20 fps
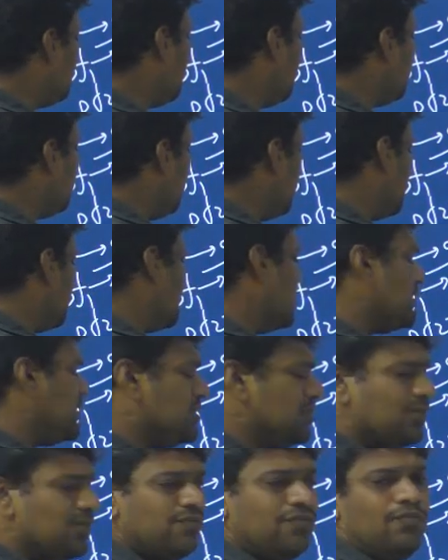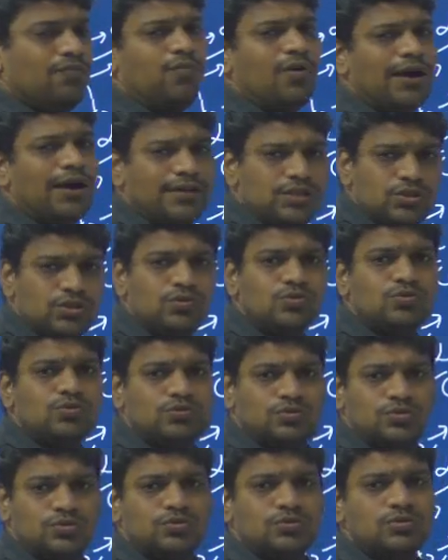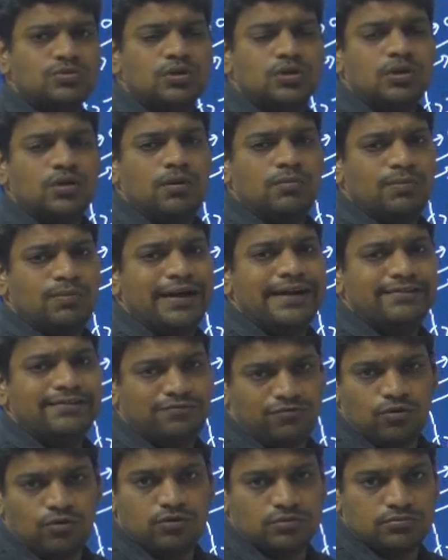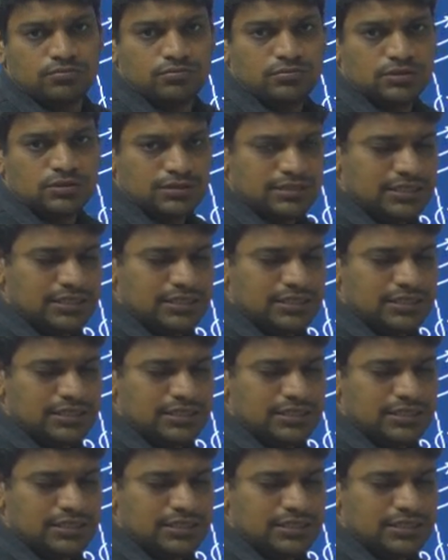be in the range of 0.2 to 0.4. So